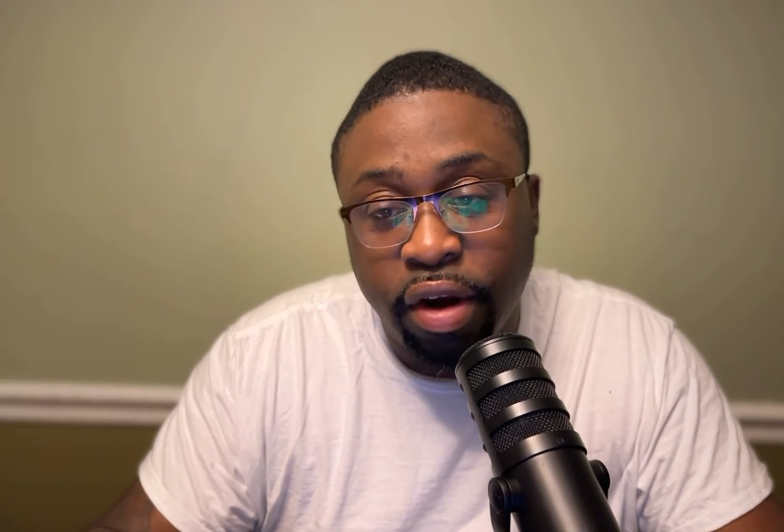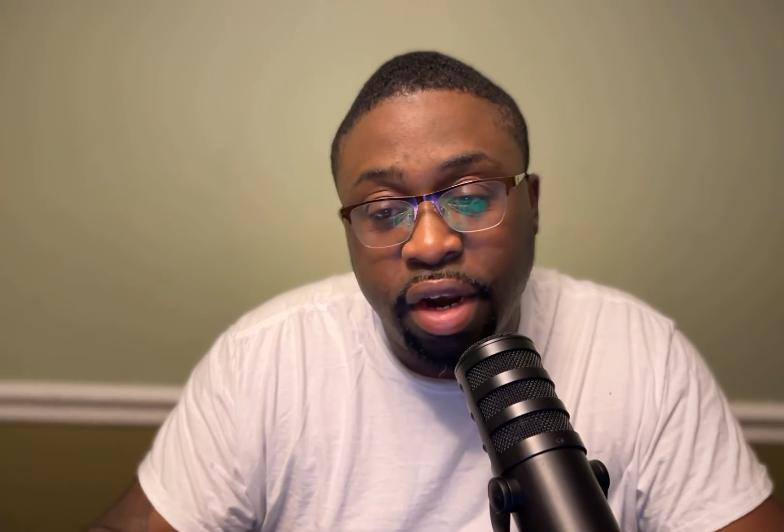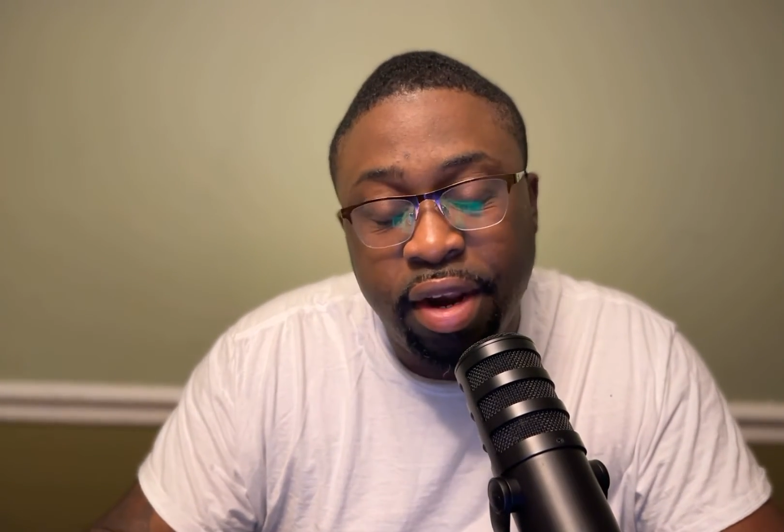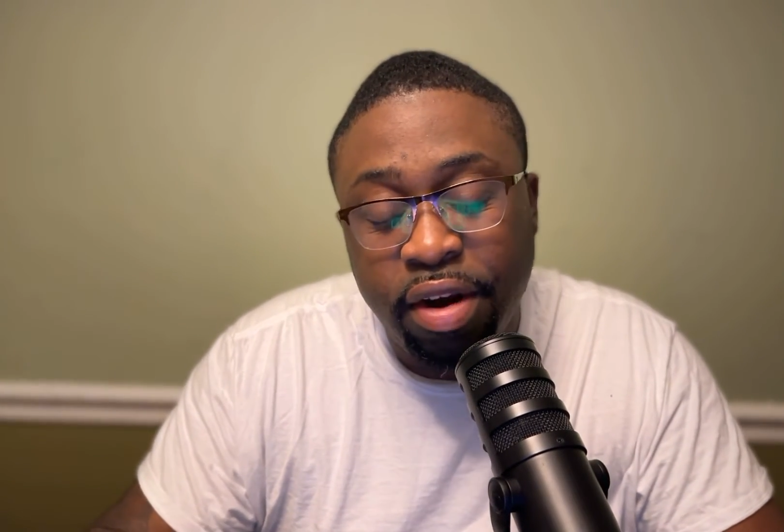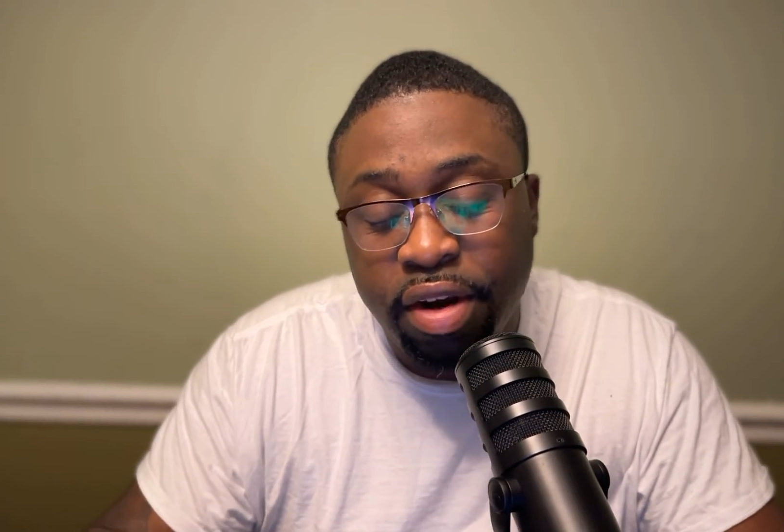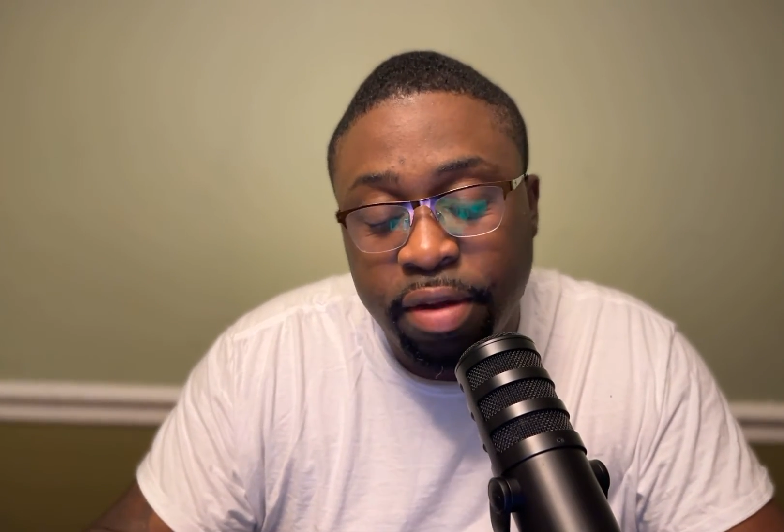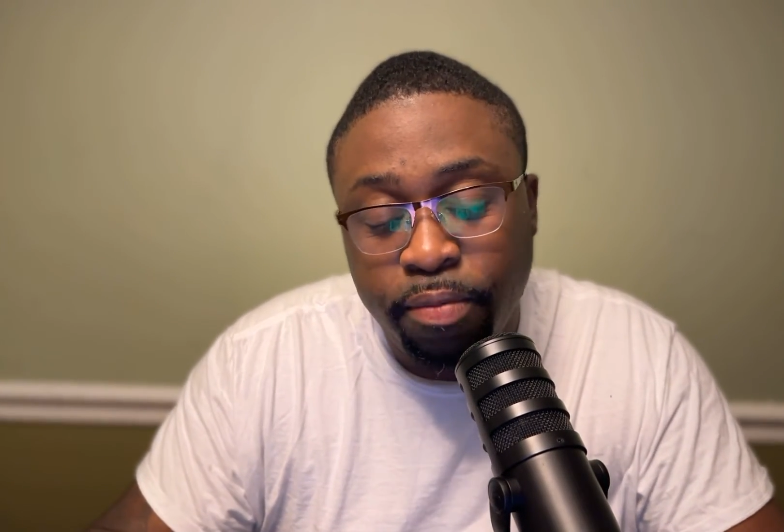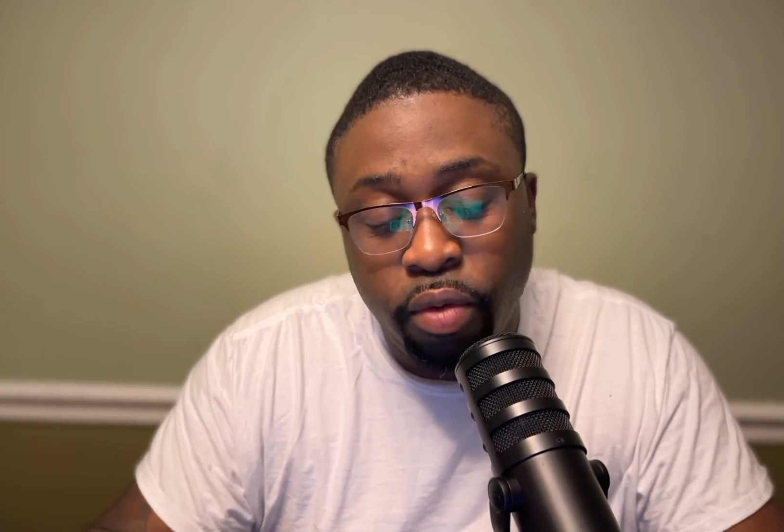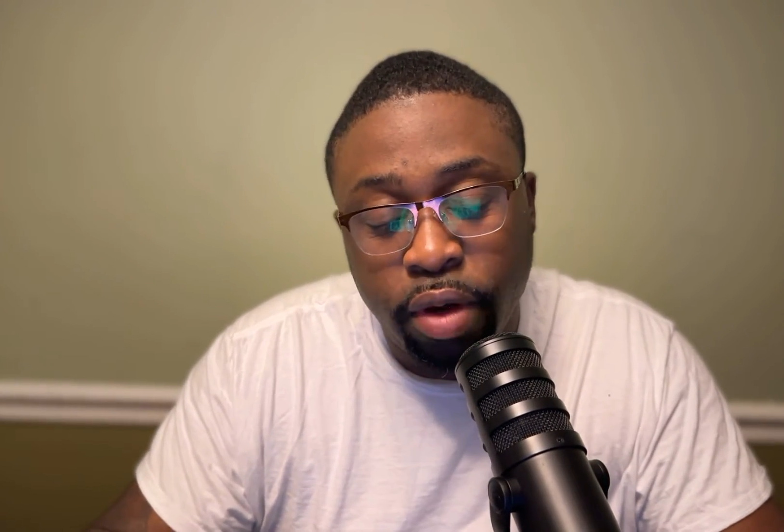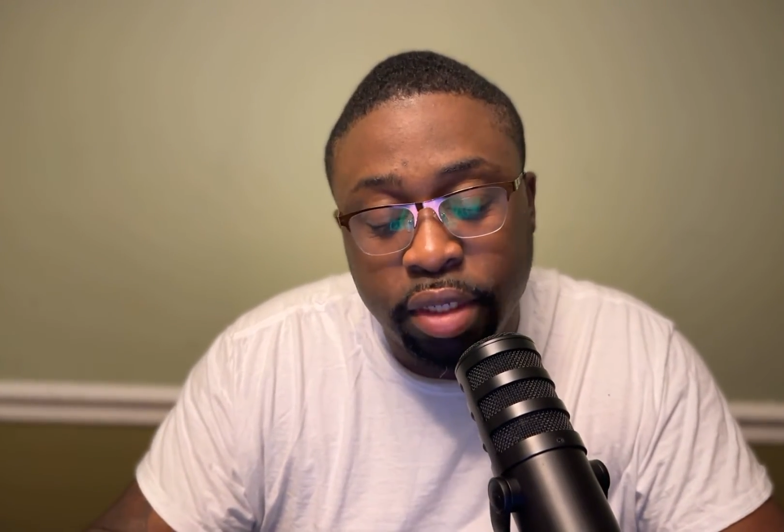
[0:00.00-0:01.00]
clearly
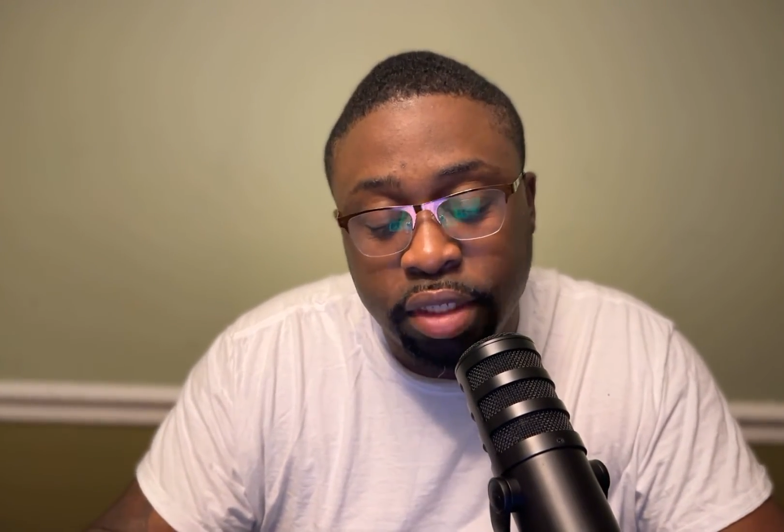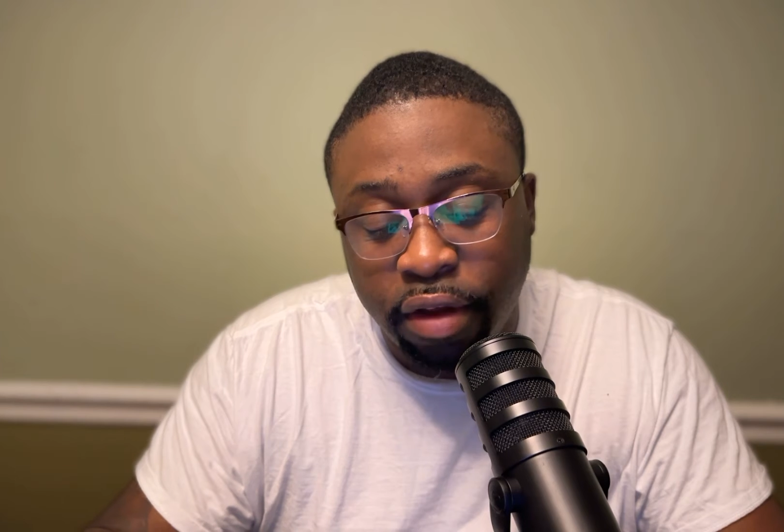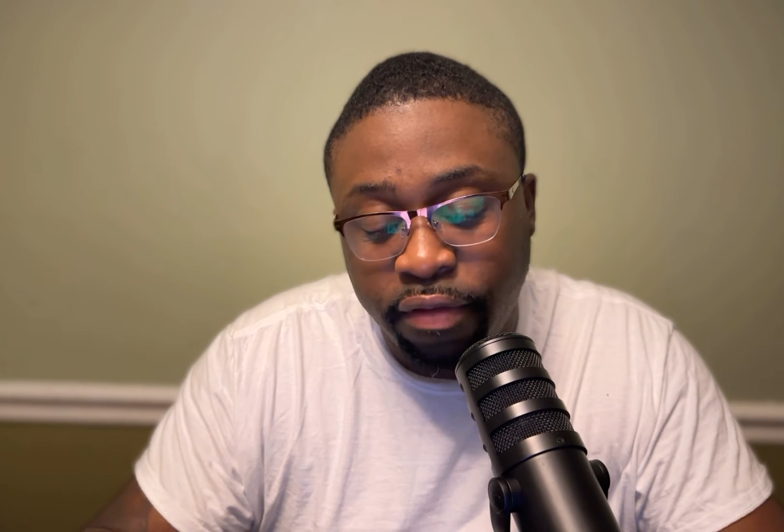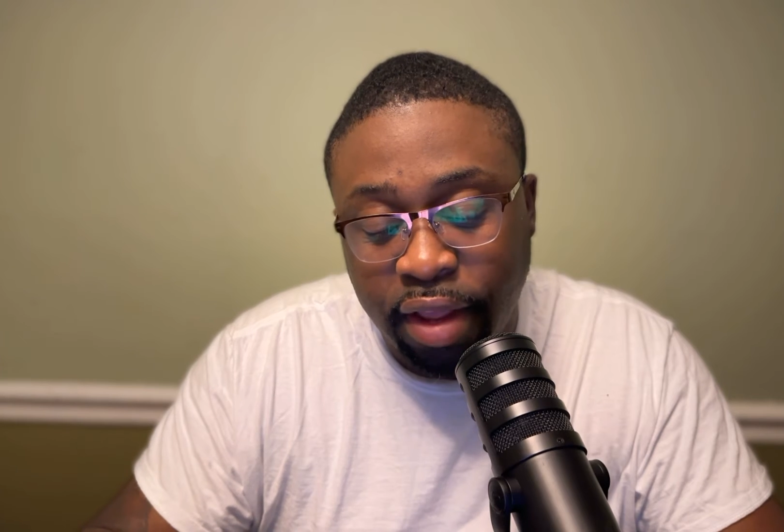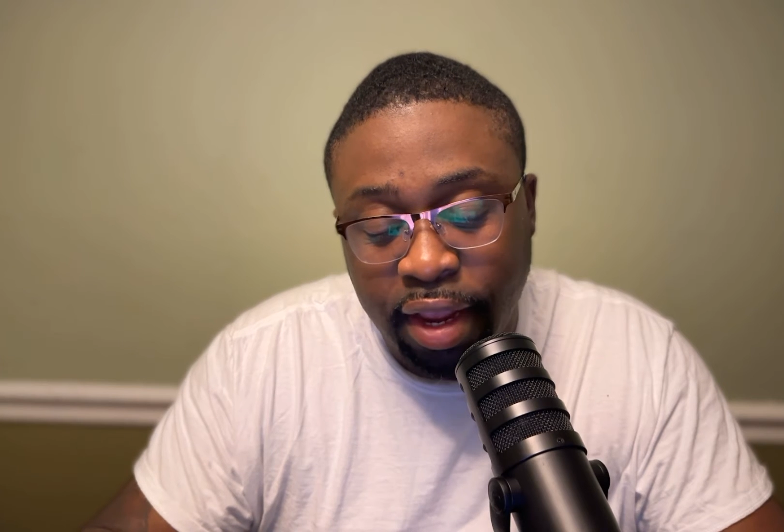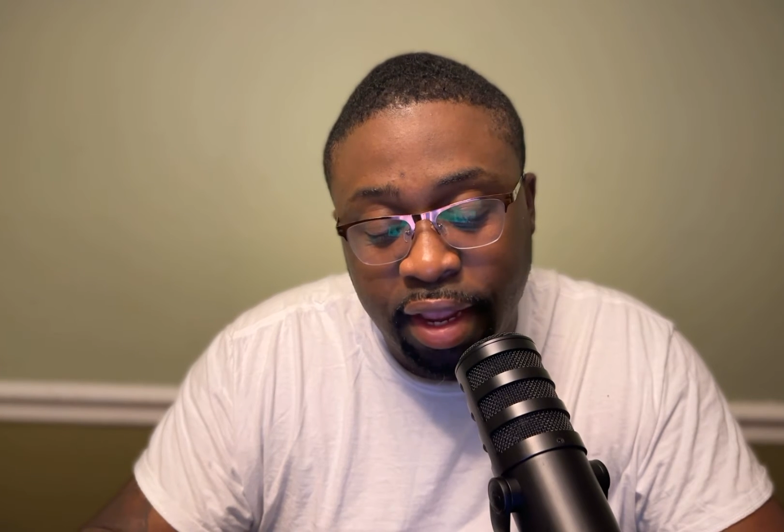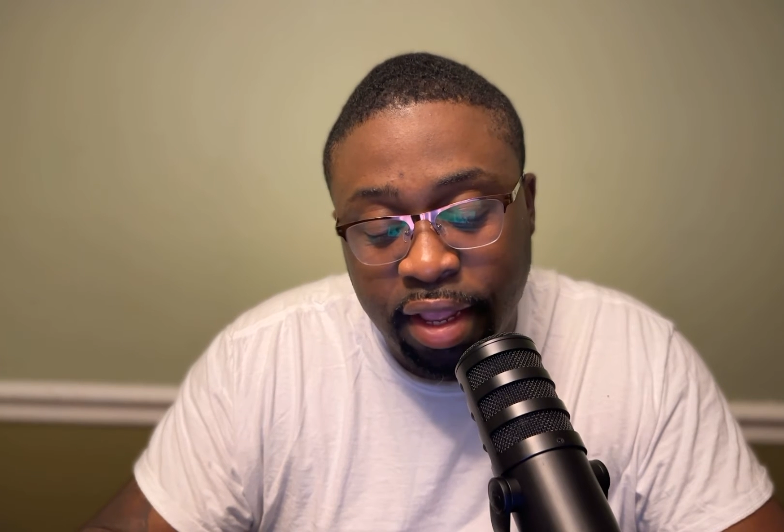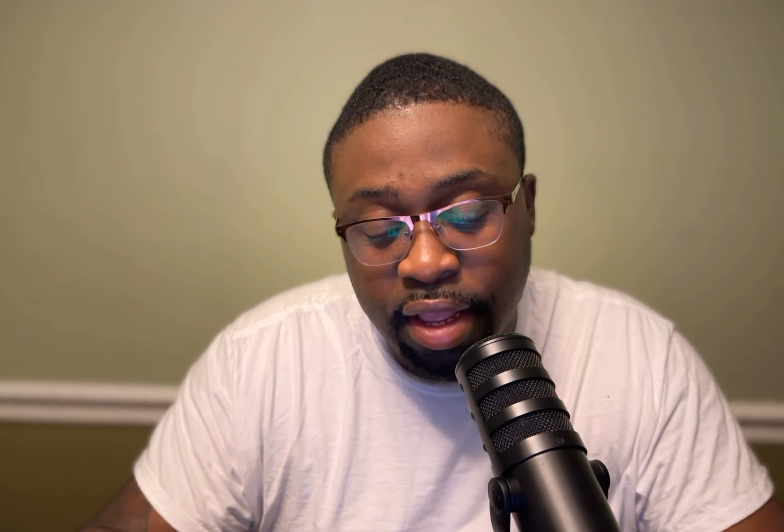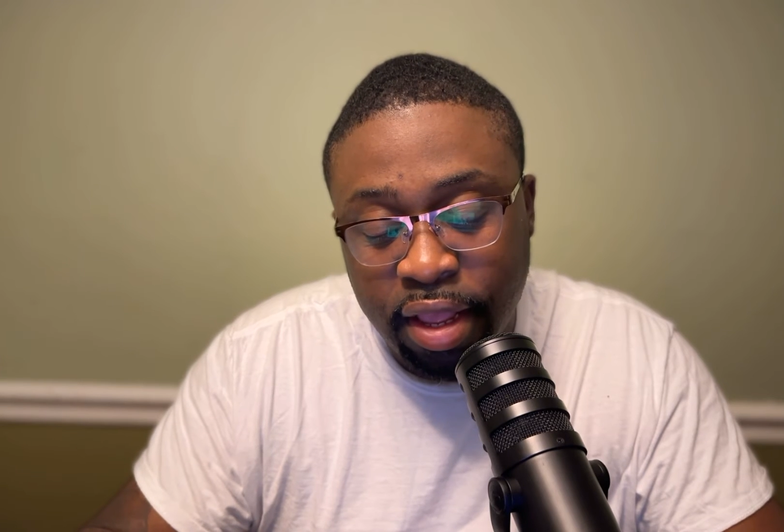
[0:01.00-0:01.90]
points of like,